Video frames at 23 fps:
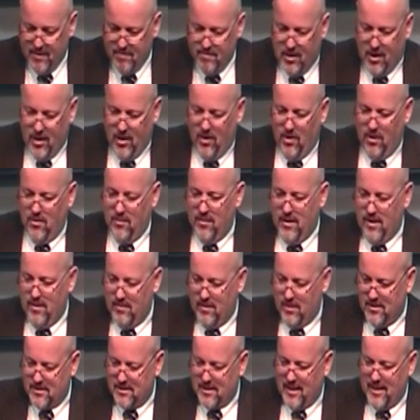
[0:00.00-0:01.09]
behold, there
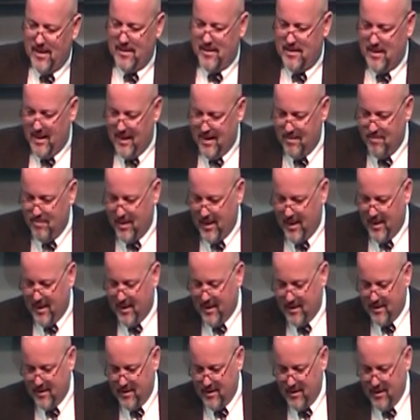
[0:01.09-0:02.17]
was a dead
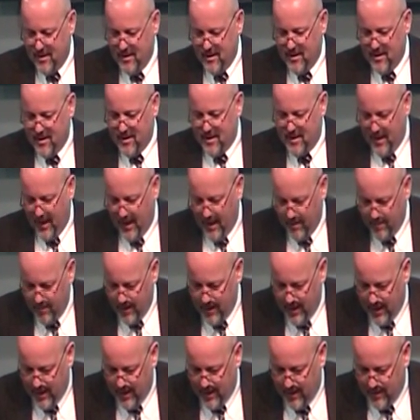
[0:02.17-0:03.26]
man
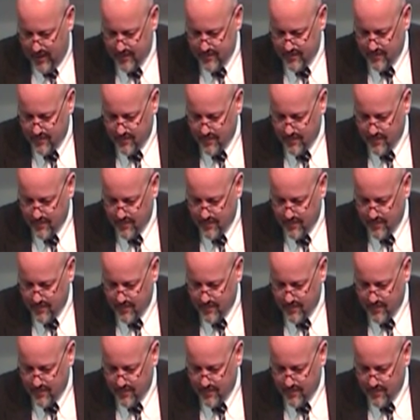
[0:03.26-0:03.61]
carried out,